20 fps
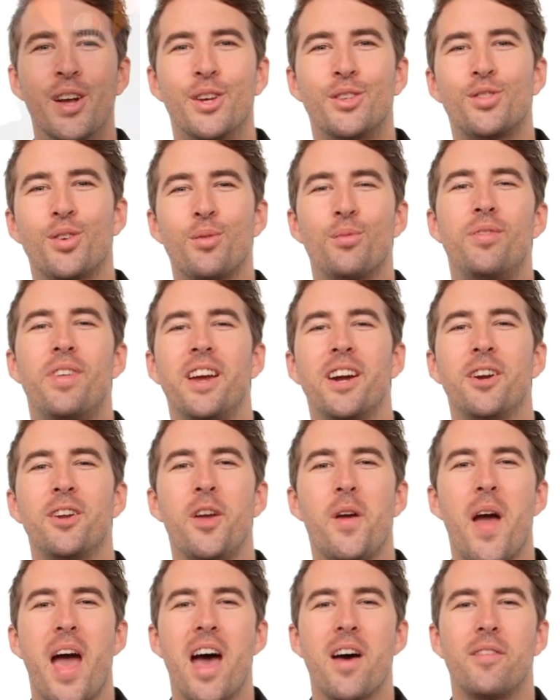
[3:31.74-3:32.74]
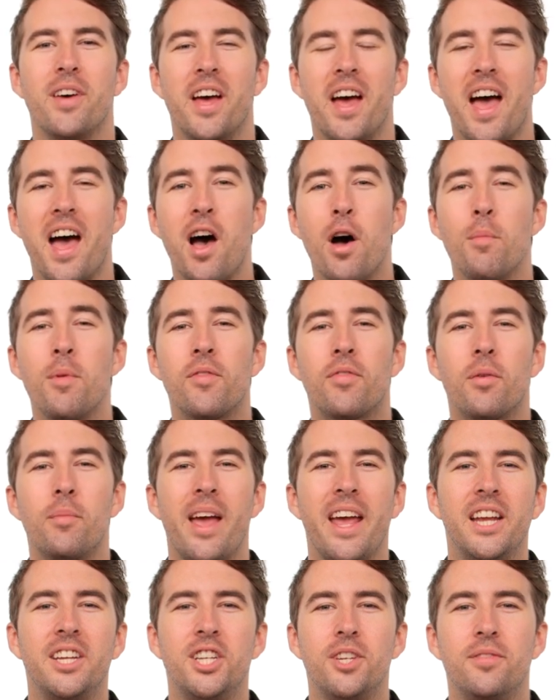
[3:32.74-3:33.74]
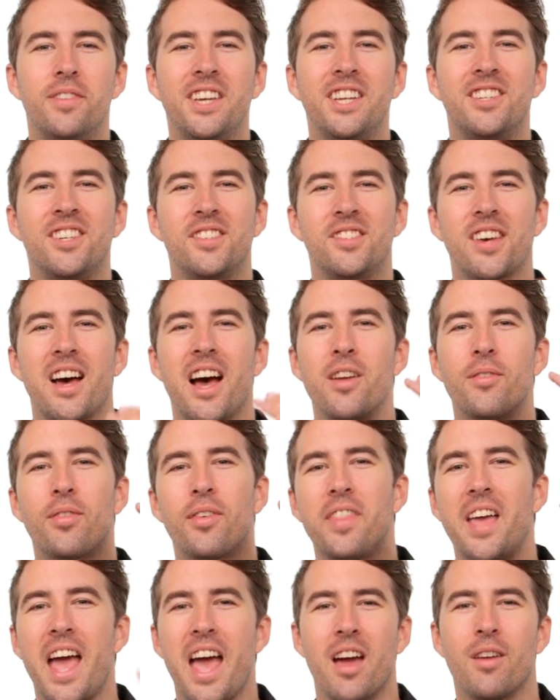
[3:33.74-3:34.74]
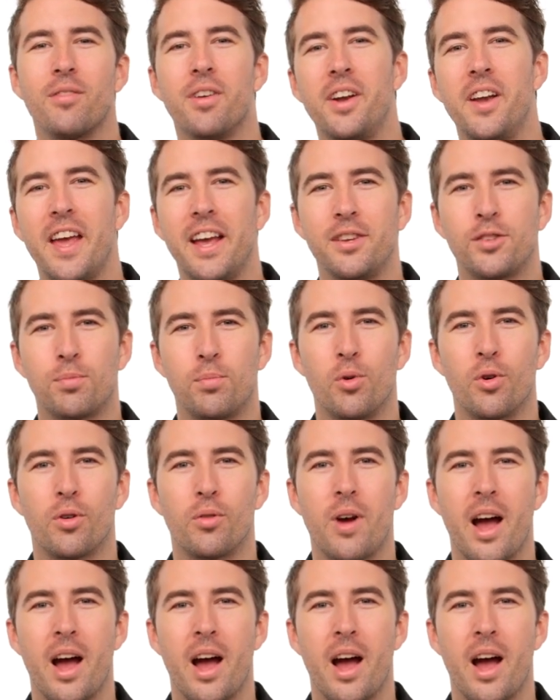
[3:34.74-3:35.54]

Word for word: So there you have it, a helmet from AGV designed for the everyday sport